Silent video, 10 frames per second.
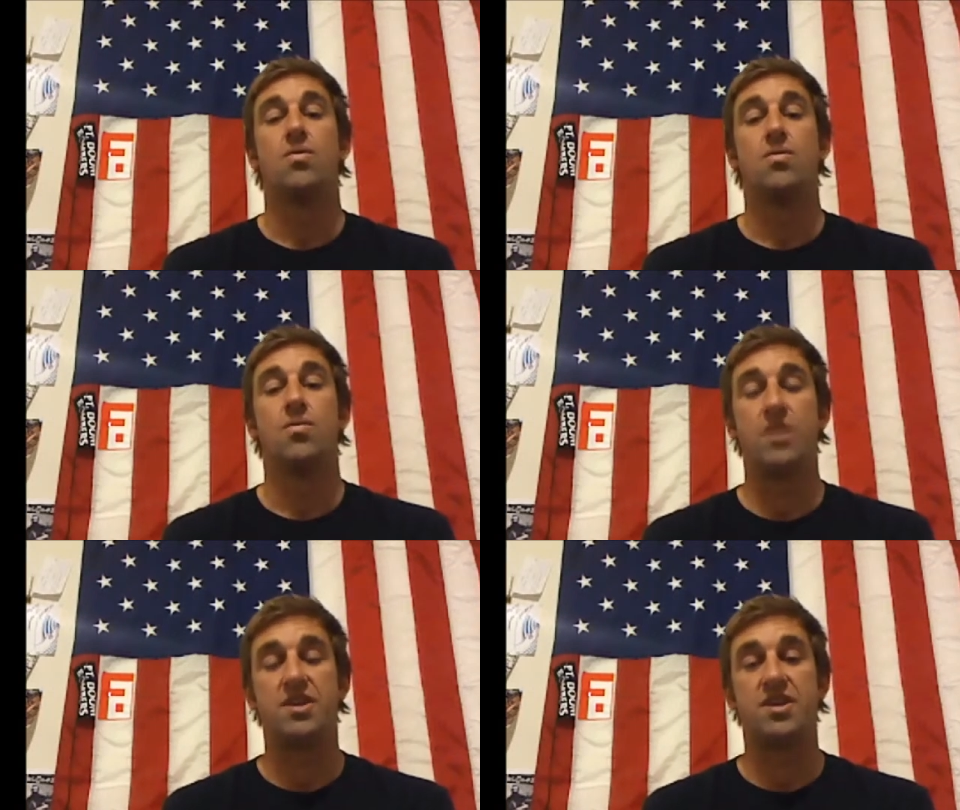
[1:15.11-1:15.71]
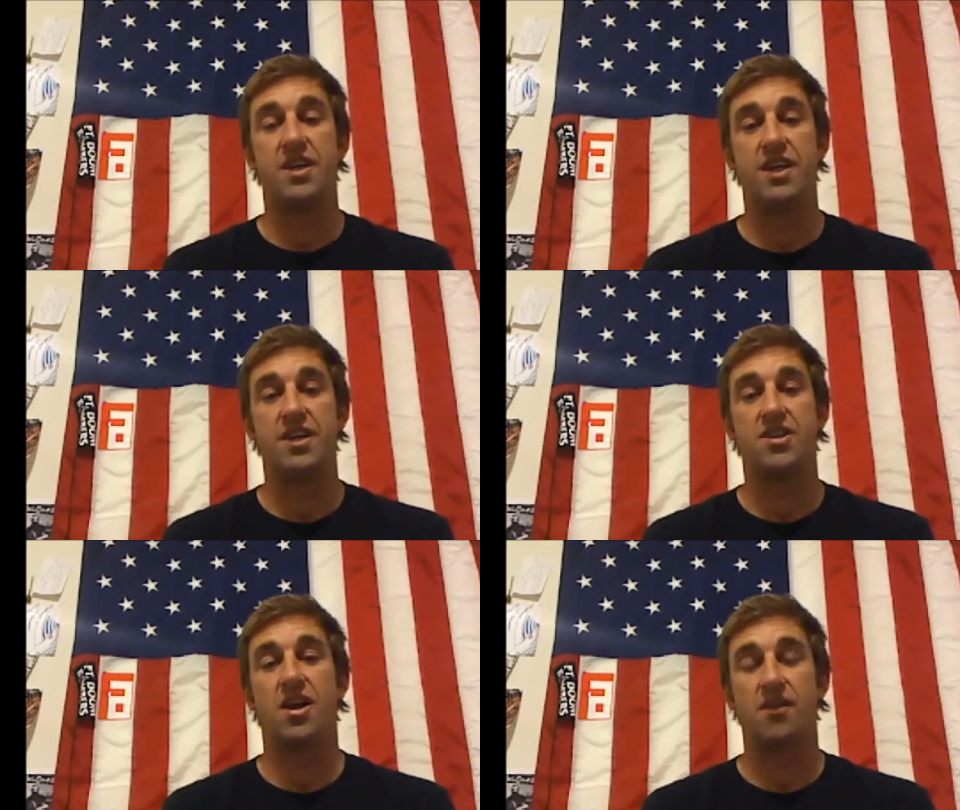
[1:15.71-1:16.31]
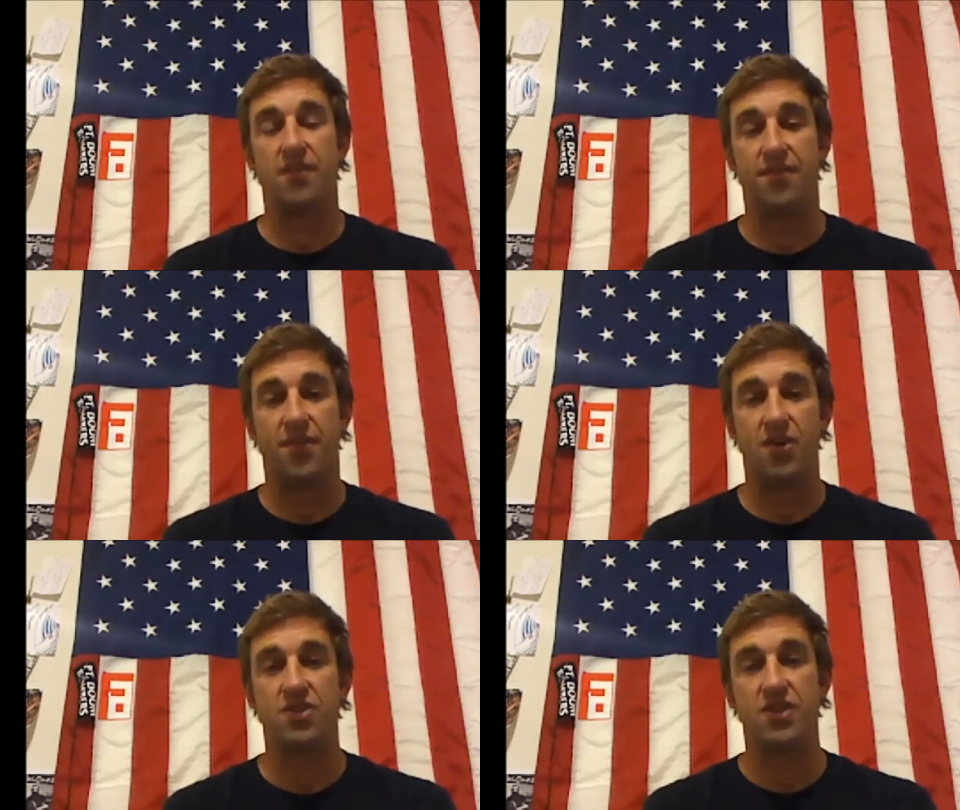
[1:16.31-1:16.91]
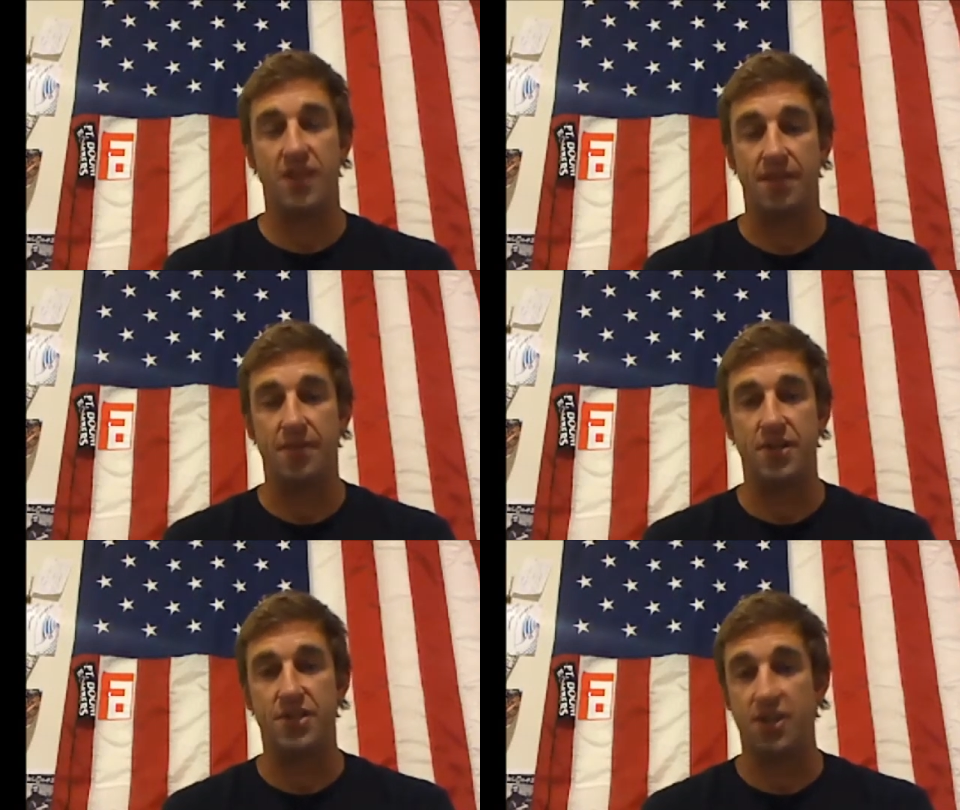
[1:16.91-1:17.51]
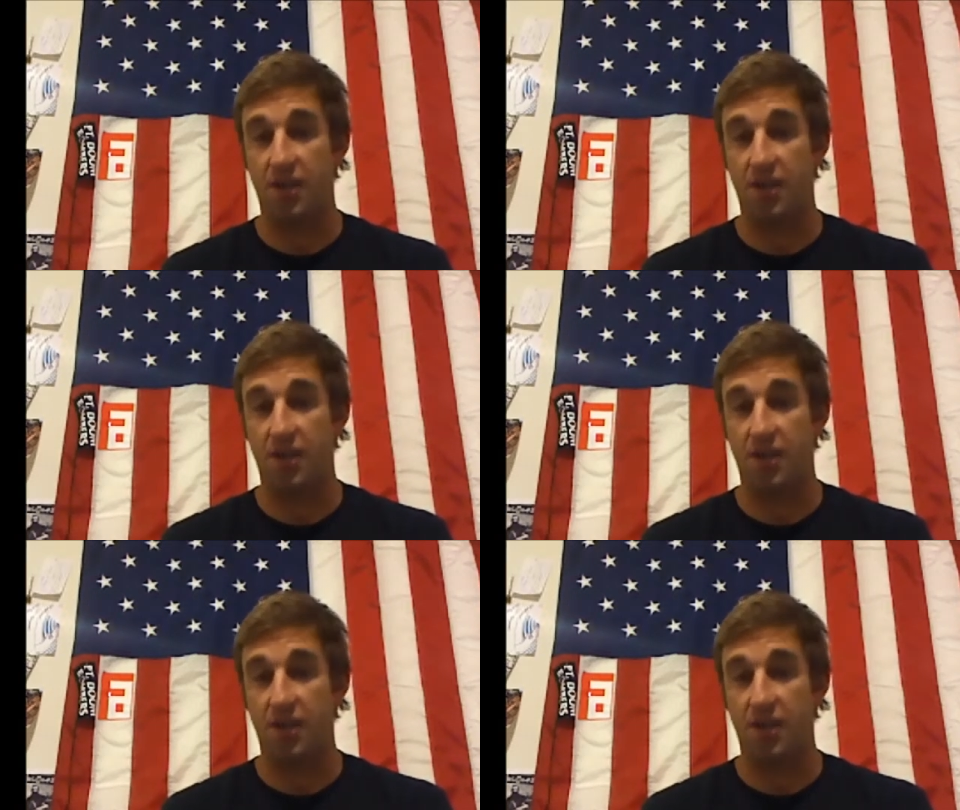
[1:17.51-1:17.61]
which is a reverse image